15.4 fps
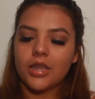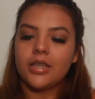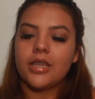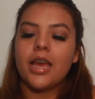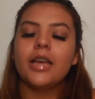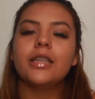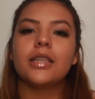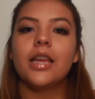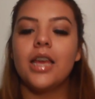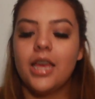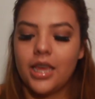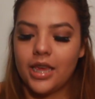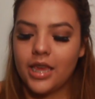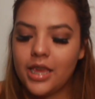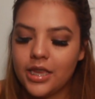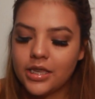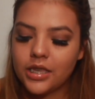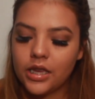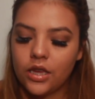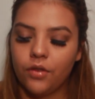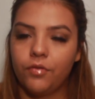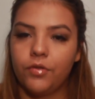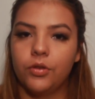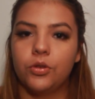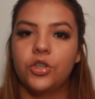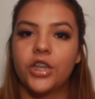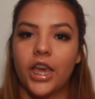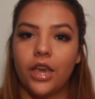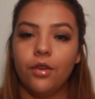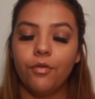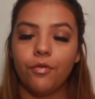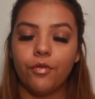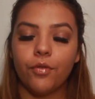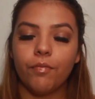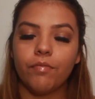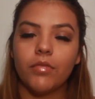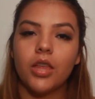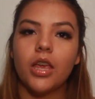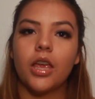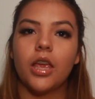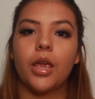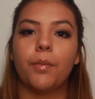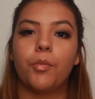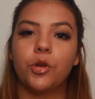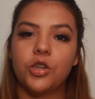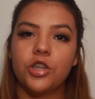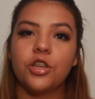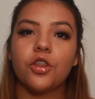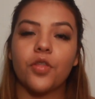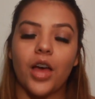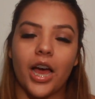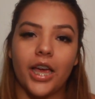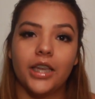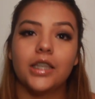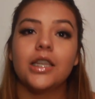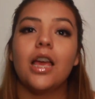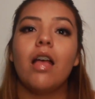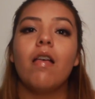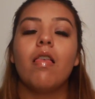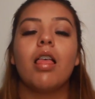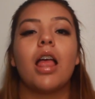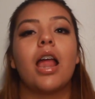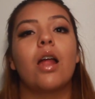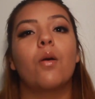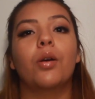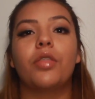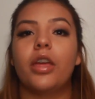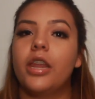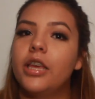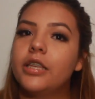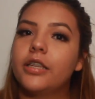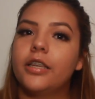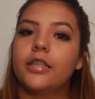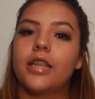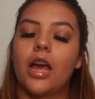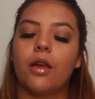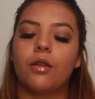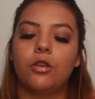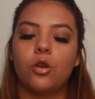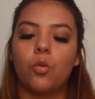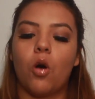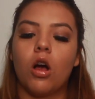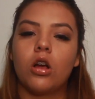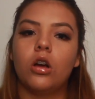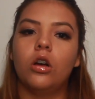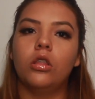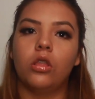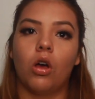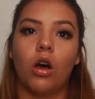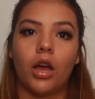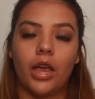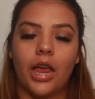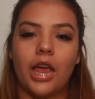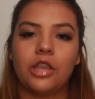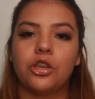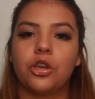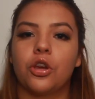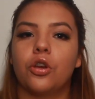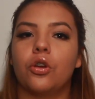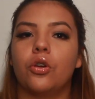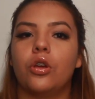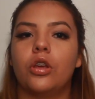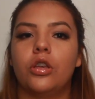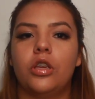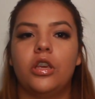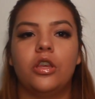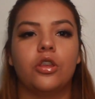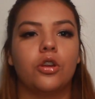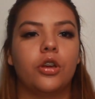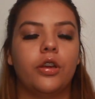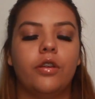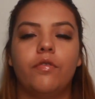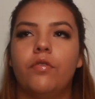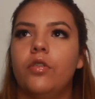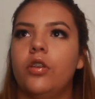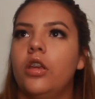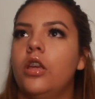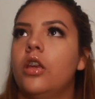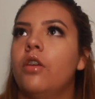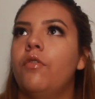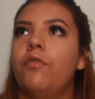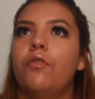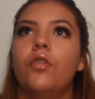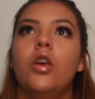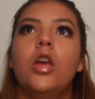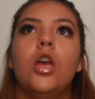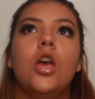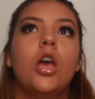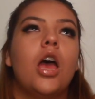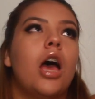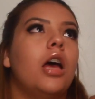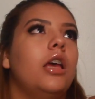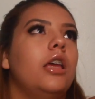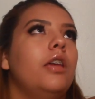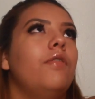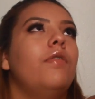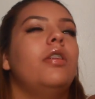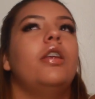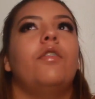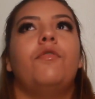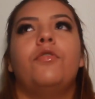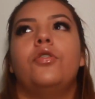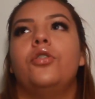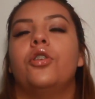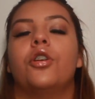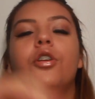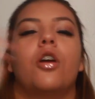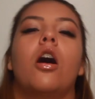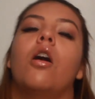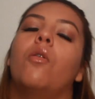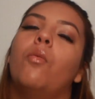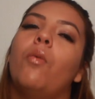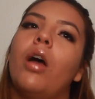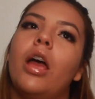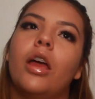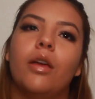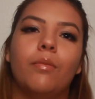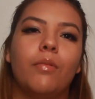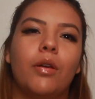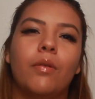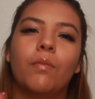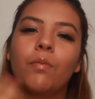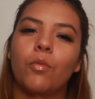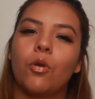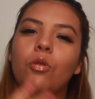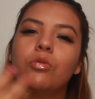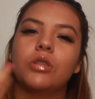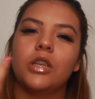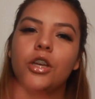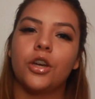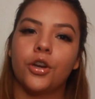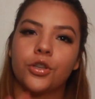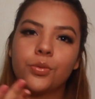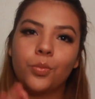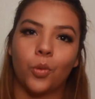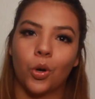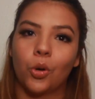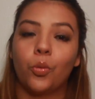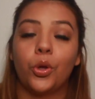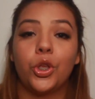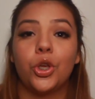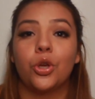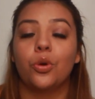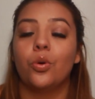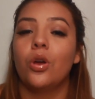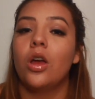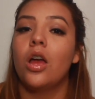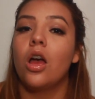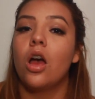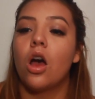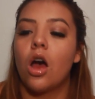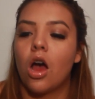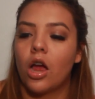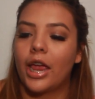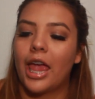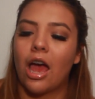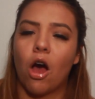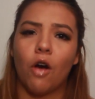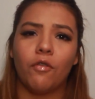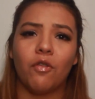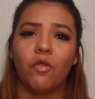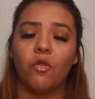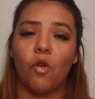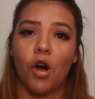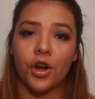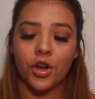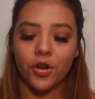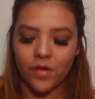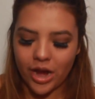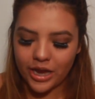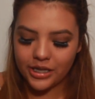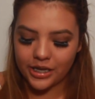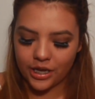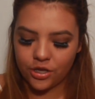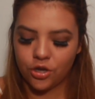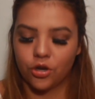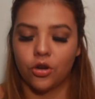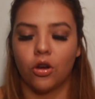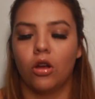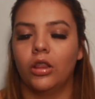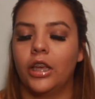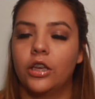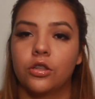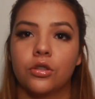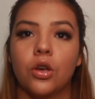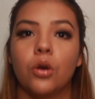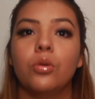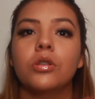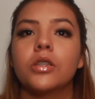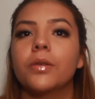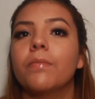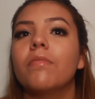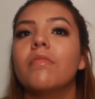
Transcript: Next is if you chafe in between your thighs, and what that is that you walk a lot and you're either even if you're not wet, it mostly hurts more when you get off of water rides and you're like soaked.